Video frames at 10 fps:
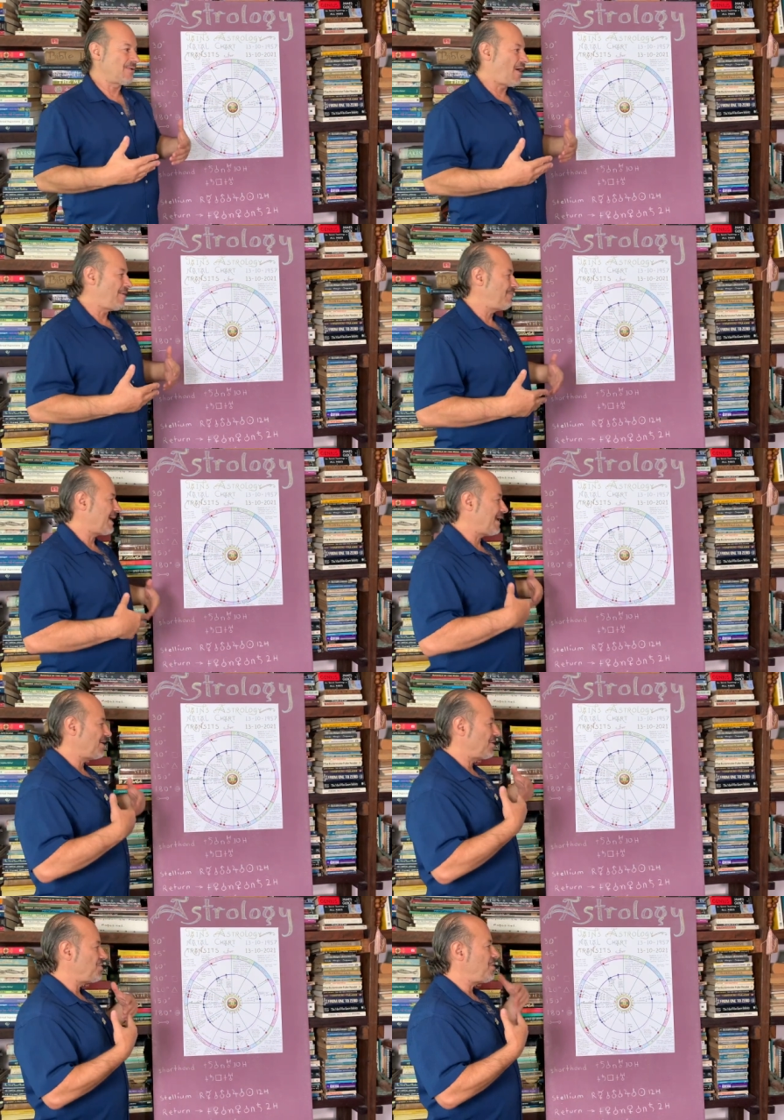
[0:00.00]
I'm
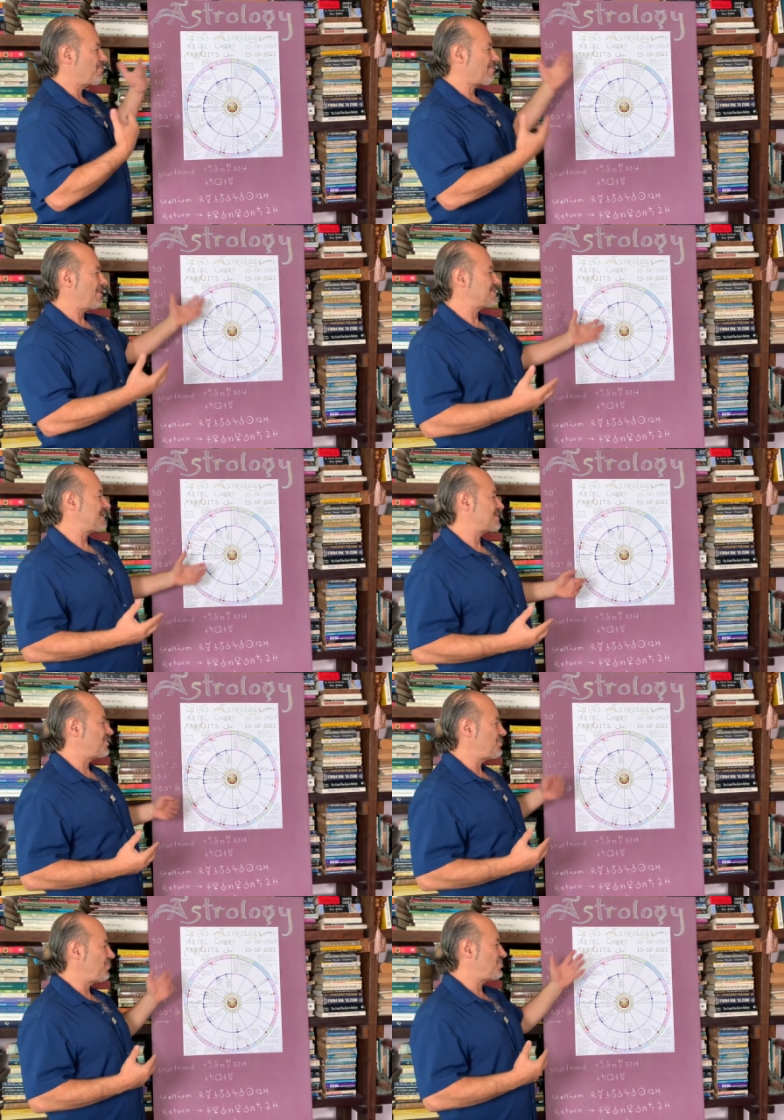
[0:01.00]
beginning a new process, a
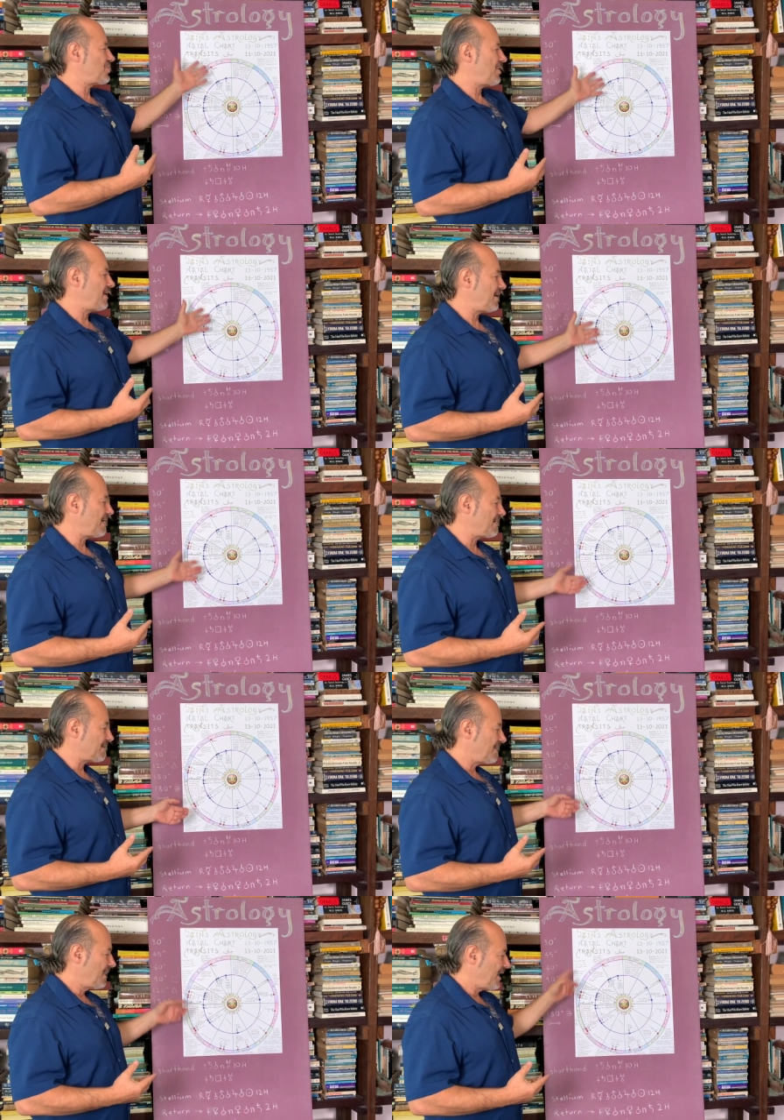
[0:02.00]
new journey, and
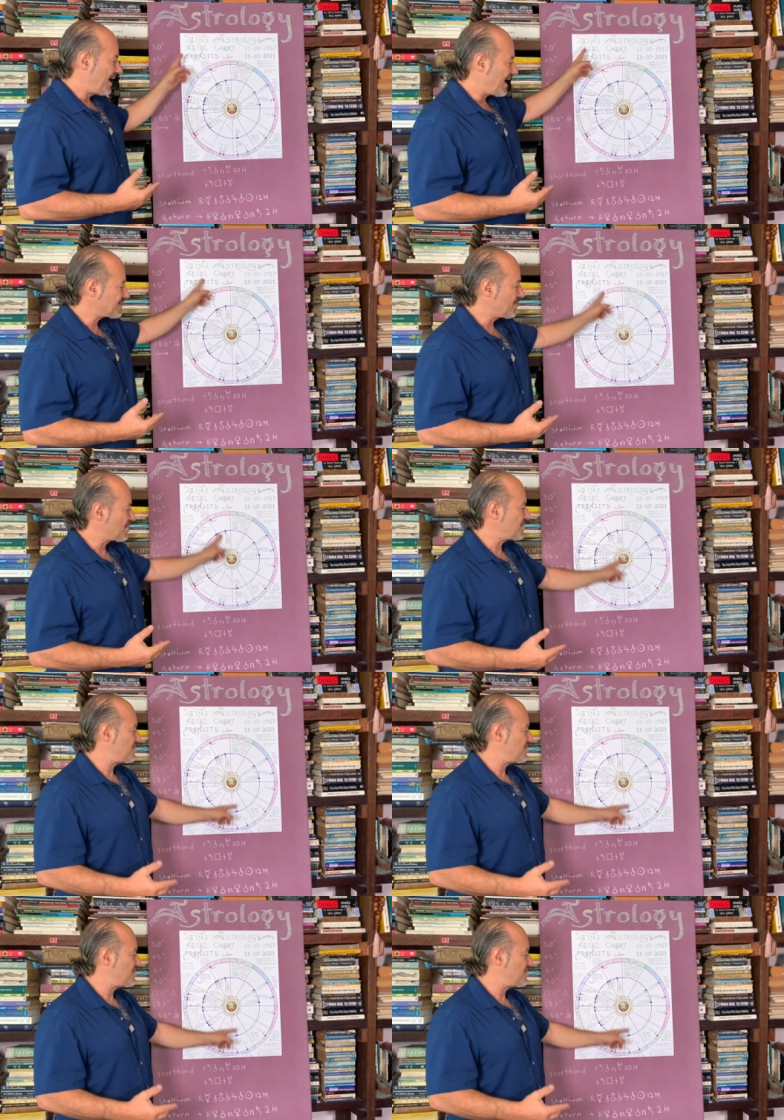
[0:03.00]
it, it has a lot to